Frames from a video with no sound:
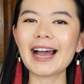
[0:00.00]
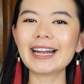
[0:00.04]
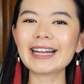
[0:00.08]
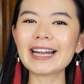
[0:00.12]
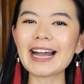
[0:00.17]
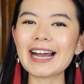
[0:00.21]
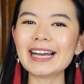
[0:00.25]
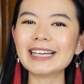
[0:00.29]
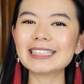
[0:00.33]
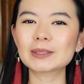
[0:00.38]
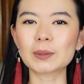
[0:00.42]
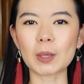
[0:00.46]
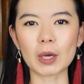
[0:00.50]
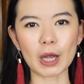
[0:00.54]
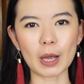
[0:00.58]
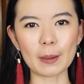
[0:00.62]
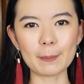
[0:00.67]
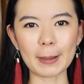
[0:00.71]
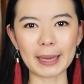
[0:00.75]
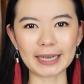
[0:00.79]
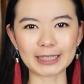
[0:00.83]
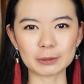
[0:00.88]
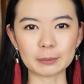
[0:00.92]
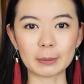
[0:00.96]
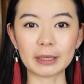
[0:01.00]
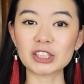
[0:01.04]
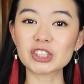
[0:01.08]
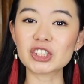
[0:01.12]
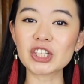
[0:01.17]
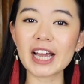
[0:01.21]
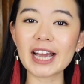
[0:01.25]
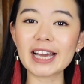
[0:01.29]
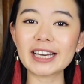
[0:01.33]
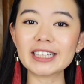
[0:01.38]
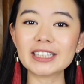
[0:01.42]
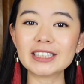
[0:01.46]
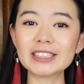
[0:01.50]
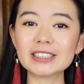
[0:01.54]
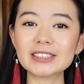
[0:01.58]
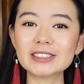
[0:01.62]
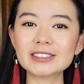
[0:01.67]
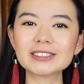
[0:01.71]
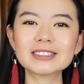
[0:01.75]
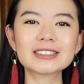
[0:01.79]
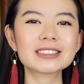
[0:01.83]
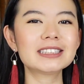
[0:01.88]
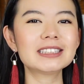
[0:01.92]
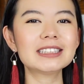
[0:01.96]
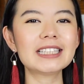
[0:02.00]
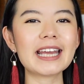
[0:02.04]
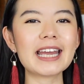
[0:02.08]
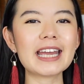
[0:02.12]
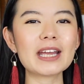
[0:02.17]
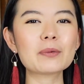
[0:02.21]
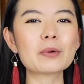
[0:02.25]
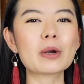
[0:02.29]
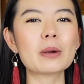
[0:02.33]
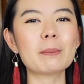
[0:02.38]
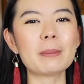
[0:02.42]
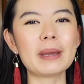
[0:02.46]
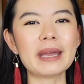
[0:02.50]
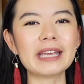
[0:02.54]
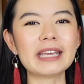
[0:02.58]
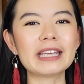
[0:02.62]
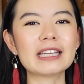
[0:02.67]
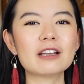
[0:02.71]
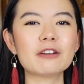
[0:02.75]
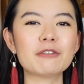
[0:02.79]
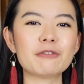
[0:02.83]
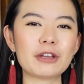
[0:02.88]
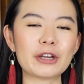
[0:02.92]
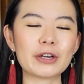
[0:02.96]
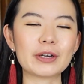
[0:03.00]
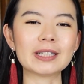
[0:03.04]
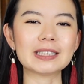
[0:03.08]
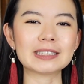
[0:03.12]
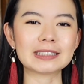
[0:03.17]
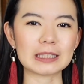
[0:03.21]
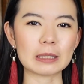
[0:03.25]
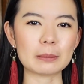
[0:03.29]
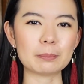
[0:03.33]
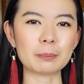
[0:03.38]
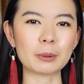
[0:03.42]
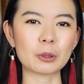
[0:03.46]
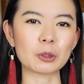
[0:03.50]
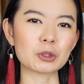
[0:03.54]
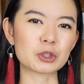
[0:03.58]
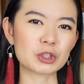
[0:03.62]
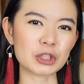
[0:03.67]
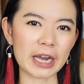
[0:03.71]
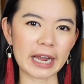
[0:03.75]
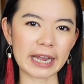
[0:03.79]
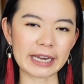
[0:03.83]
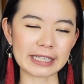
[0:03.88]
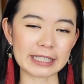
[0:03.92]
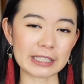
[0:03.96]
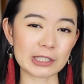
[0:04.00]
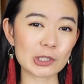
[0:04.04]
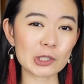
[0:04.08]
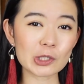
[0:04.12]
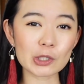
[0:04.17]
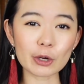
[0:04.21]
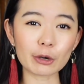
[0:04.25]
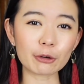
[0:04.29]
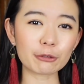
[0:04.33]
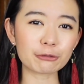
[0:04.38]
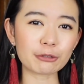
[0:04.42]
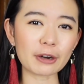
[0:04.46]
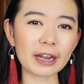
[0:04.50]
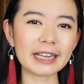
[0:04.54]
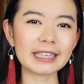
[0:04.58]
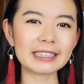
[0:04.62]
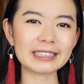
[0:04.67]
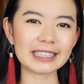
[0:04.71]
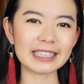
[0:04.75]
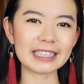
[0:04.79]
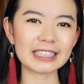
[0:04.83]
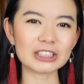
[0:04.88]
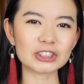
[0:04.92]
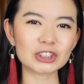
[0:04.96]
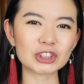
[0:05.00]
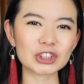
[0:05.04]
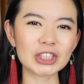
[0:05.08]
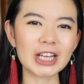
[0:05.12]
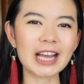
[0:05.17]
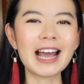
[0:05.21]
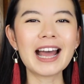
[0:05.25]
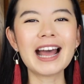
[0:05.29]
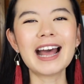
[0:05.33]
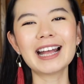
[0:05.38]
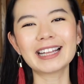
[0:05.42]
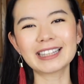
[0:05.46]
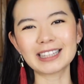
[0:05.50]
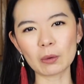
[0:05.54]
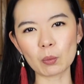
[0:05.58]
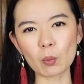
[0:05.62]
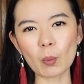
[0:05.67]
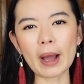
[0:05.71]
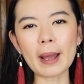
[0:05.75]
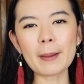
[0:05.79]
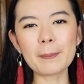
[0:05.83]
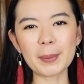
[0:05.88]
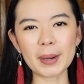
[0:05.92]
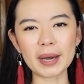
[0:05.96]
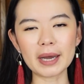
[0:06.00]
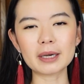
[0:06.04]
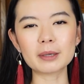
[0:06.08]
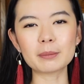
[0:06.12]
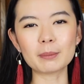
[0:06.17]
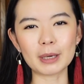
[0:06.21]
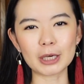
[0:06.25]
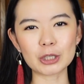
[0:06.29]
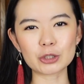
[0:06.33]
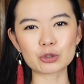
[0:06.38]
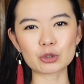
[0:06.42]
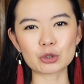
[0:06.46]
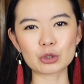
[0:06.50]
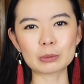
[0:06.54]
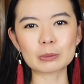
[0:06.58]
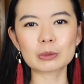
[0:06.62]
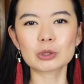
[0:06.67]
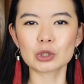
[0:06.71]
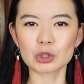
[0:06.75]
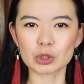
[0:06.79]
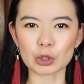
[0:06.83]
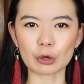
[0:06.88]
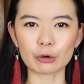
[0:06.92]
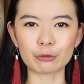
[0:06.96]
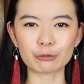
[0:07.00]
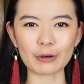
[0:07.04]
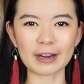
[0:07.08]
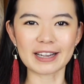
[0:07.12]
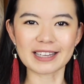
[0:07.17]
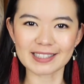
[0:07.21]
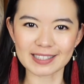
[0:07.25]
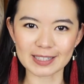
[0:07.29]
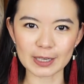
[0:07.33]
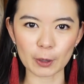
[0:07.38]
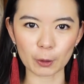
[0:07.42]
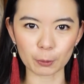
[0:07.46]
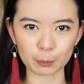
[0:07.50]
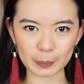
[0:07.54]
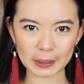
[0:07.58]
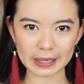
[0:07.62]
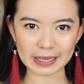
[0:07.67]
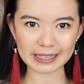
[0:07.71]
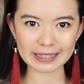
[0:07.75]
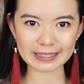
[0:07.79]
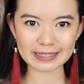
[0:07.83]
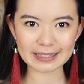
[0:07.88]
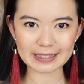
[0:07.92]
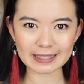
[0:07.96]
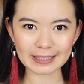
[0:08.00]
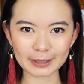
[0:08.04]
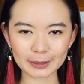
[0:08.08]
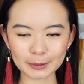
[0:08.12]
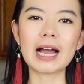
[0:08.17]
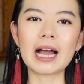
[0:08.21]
Hi guys, welcome back to my channel. Today we're making a very simple Chinese stir-fry dish, the white button mushroom stir-fry snow peas.